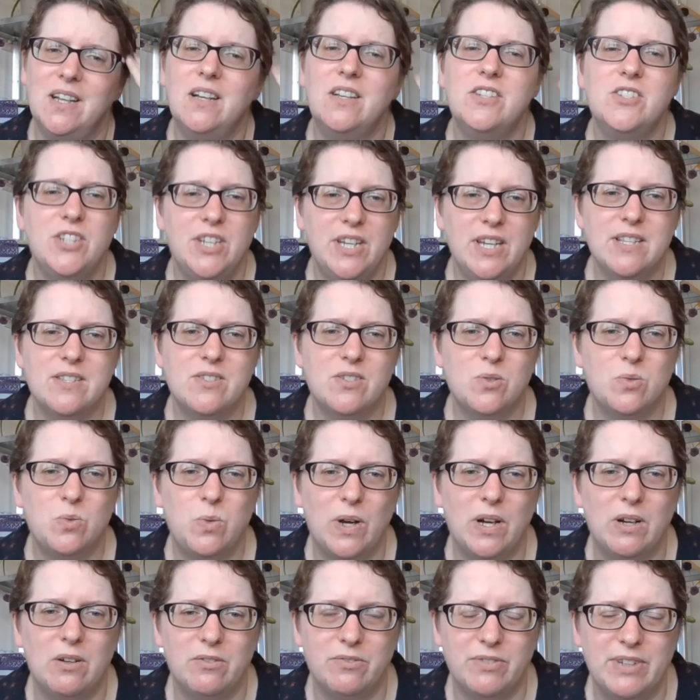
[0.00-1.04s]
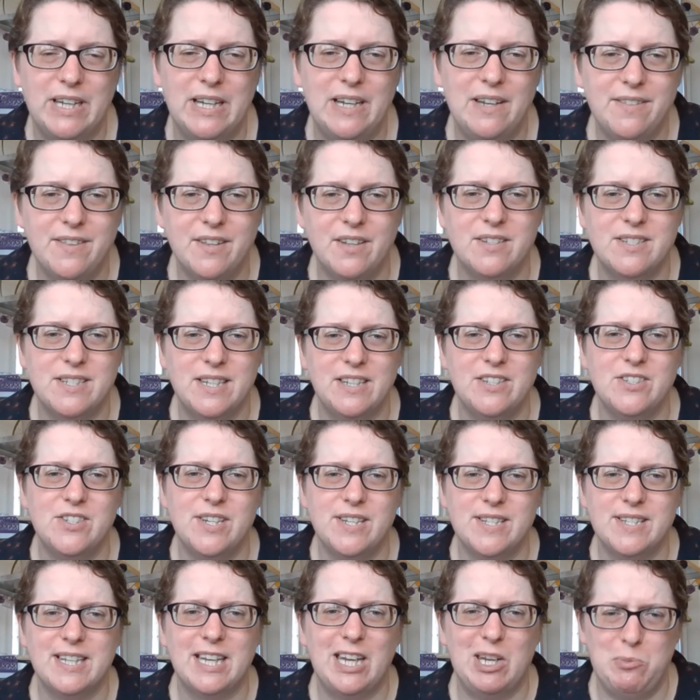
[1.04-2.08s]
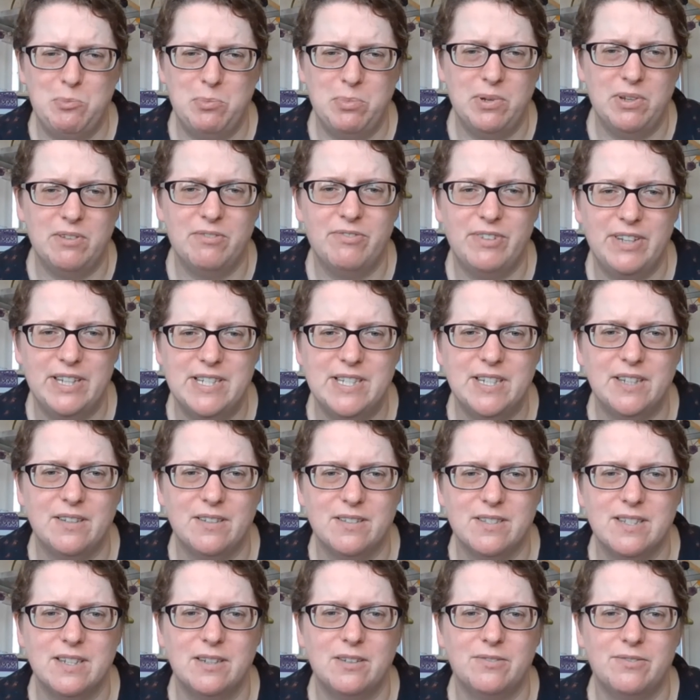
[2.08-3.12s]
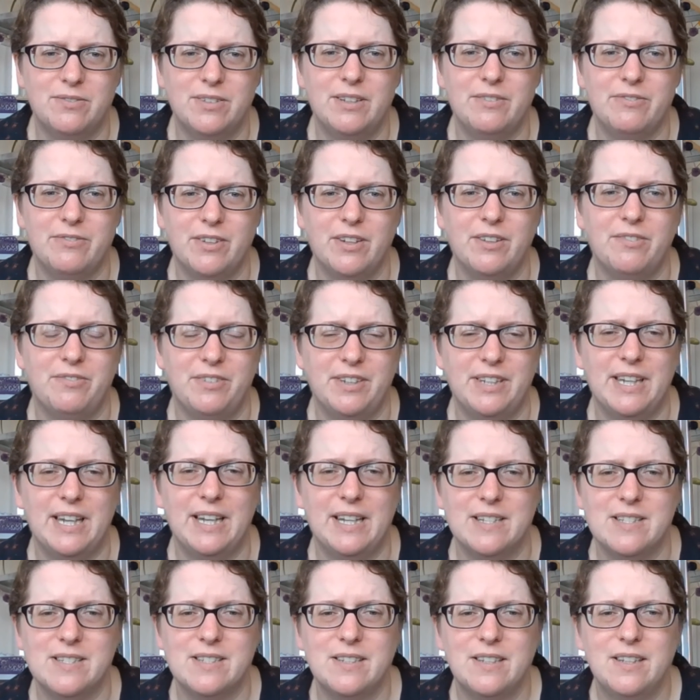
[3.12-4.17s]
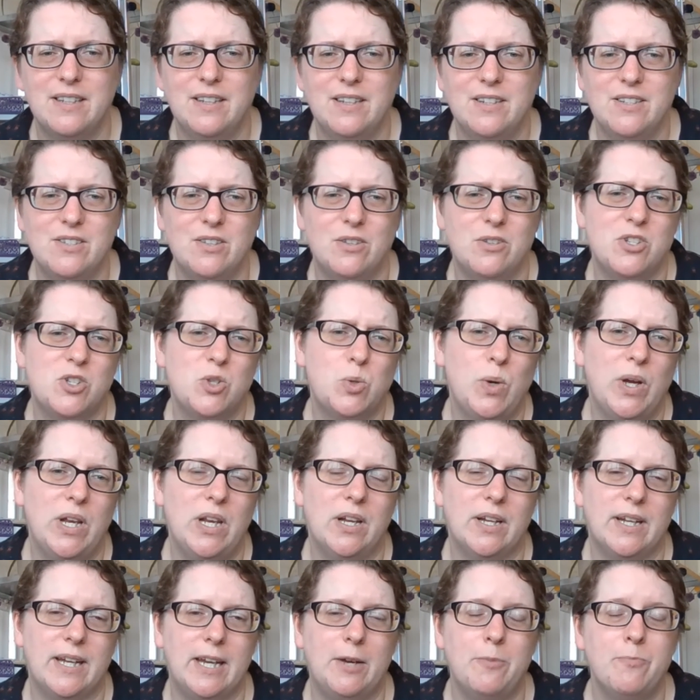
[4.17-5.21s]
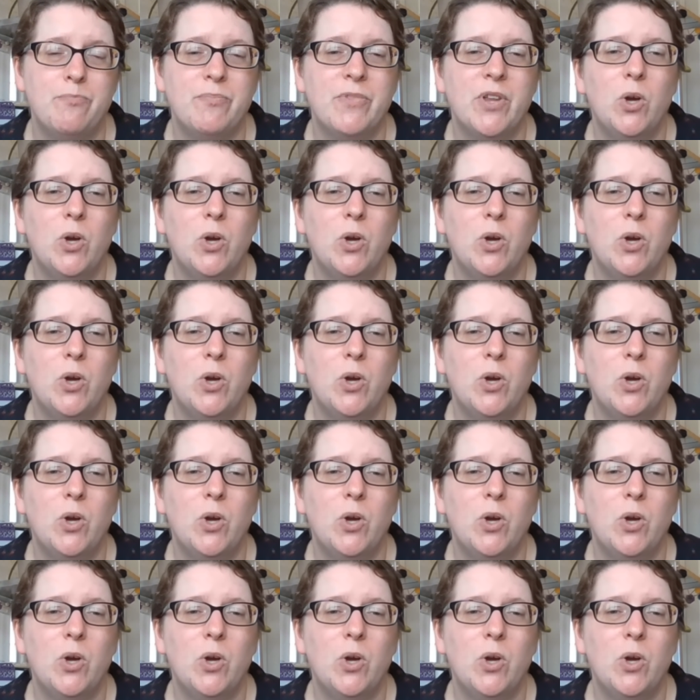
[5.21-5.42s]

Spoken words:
She is 12, nearly 13. She's capable of feeding herself if I forget, so she's quite lucky.